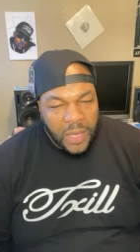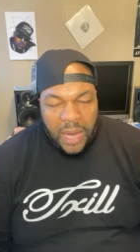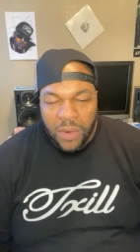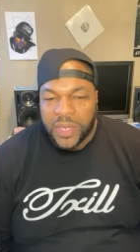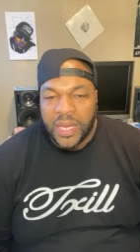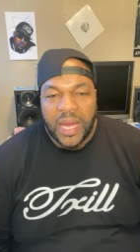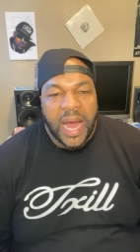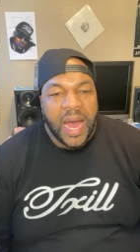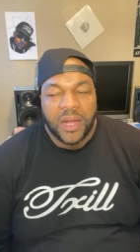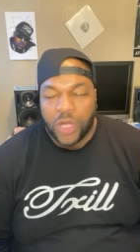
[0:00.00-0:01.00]
I don't care
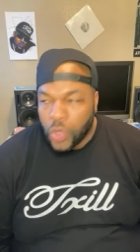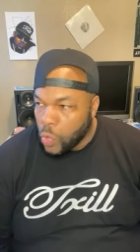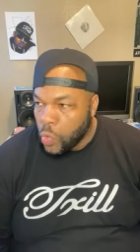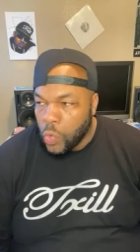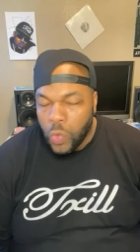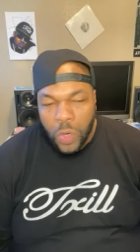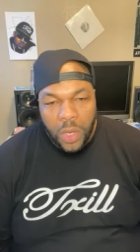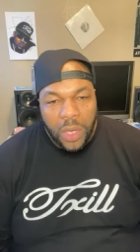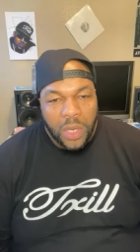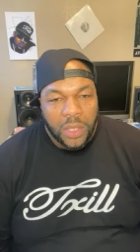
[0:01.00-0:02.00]
how cool
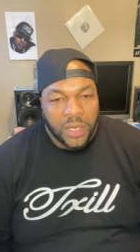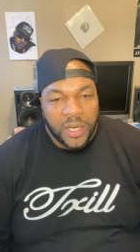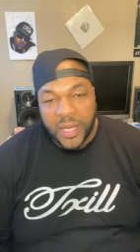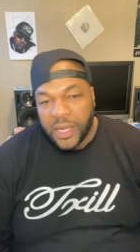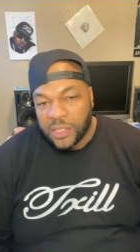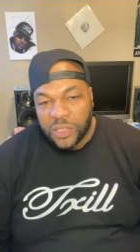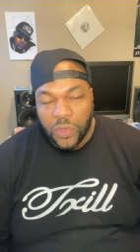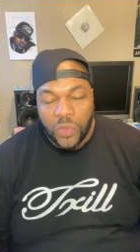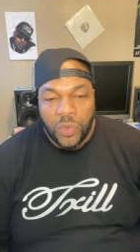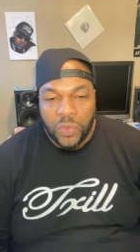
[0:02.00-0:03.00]
the nigga in
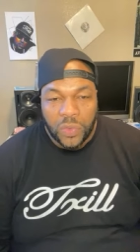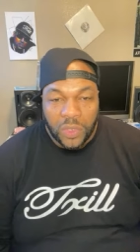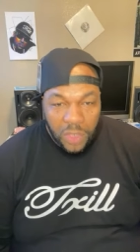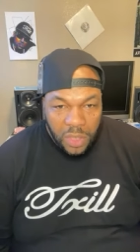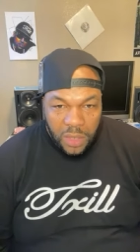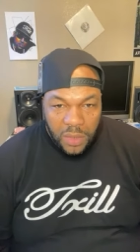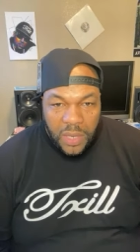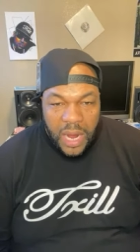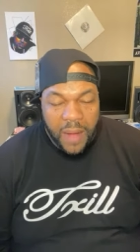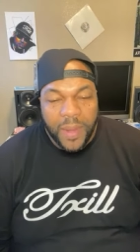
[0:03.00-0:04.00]
school look,
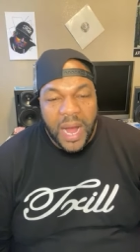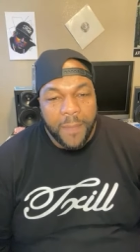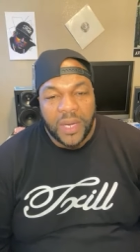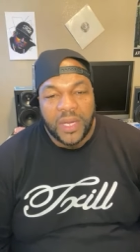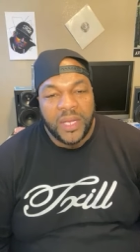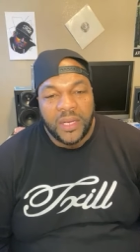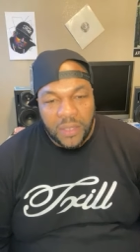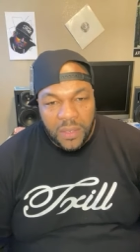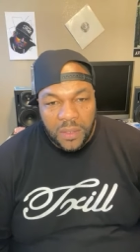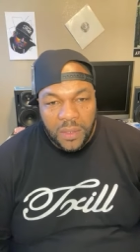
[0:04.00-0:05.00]
how popular he
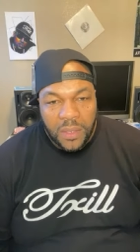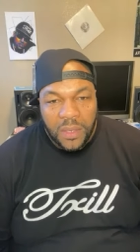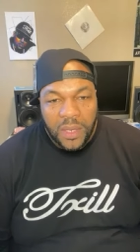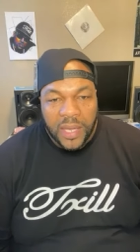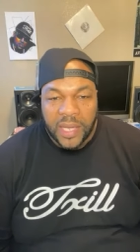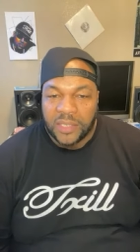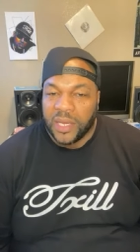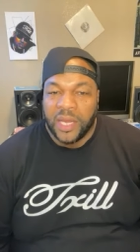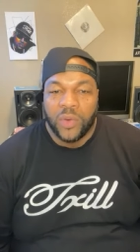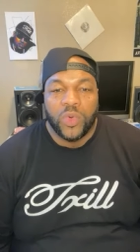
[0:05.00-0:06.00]
look, his
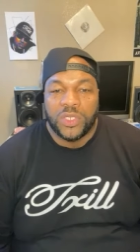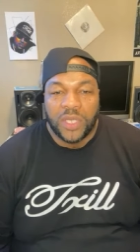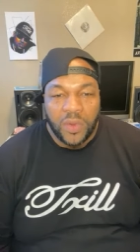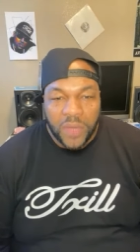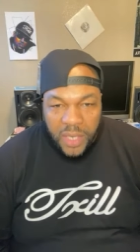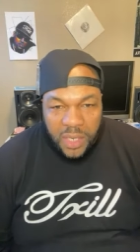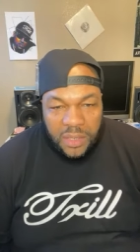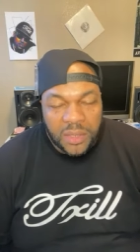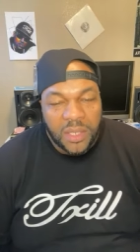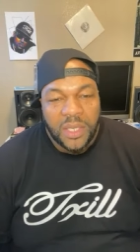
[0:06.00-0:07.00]
end result
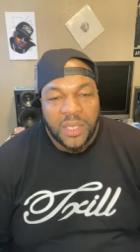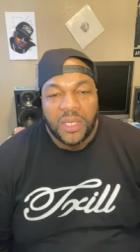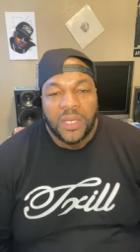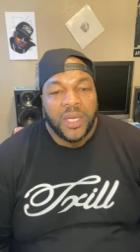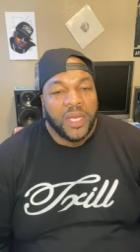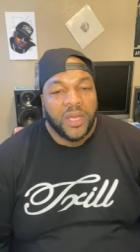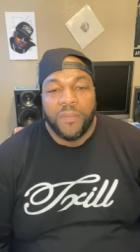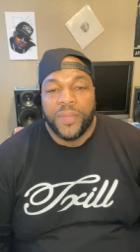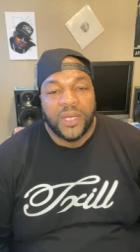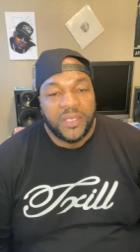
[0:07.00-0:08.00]
is he
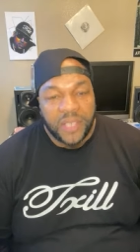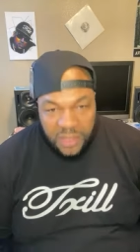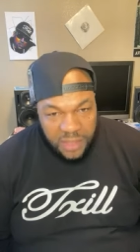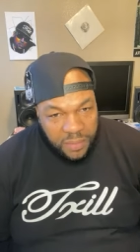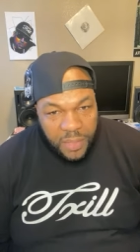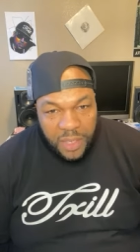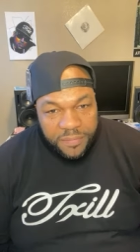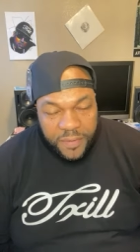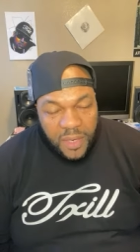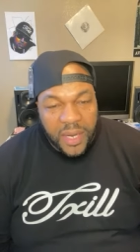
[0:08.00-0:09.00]
gonna be a dusty
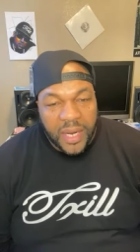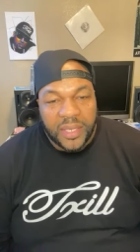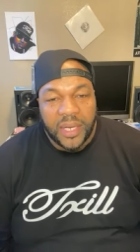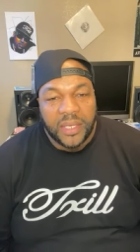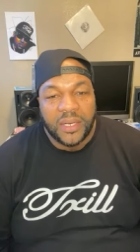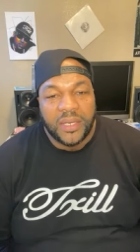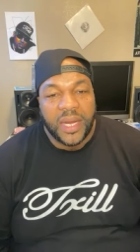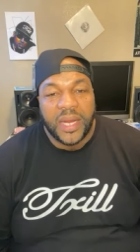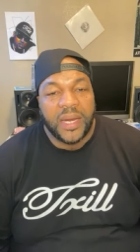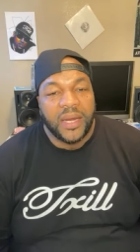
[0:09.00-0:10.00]
motherfucker at the end of the
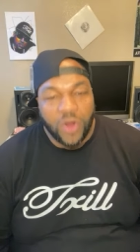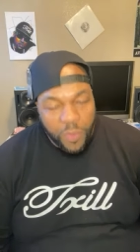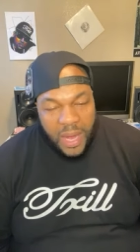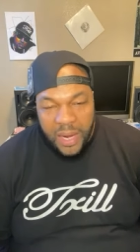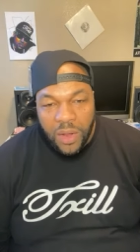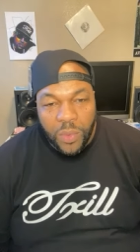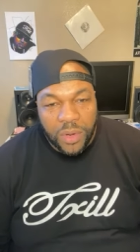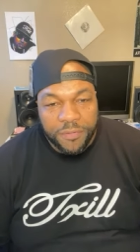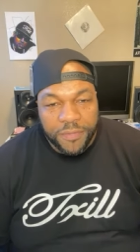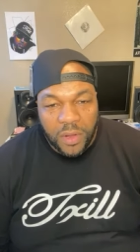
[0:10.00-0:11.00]
day, and ain't nobody gonna
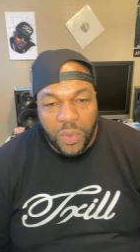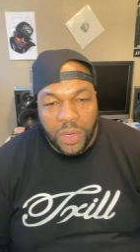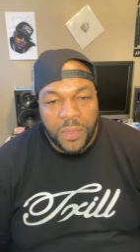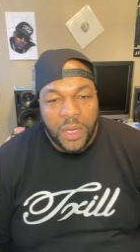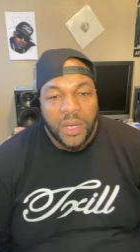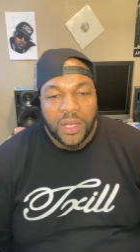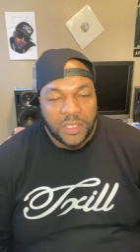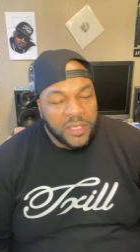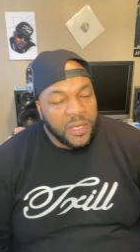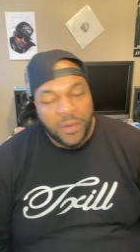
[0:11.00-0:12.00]
wanna fuck with him
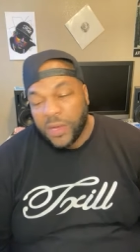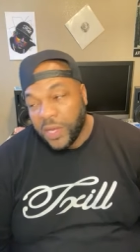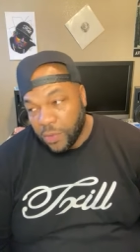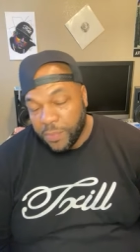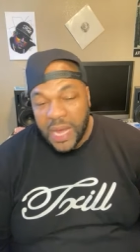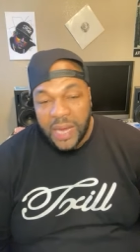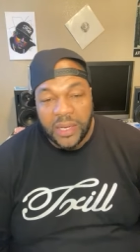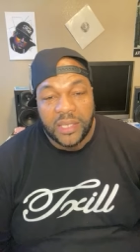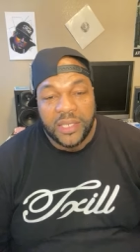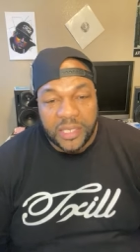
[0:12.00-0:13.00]
because he, he gonna be out
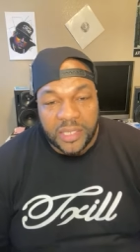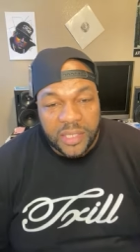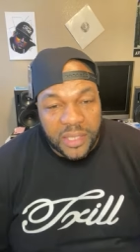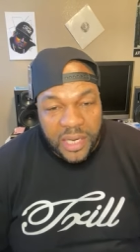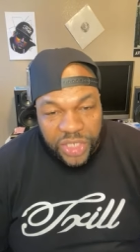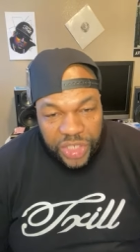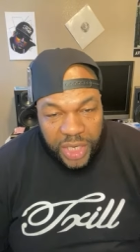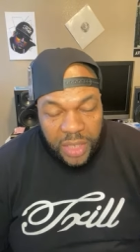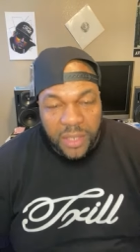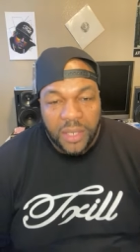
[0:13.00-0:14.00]
there addicted to that shit,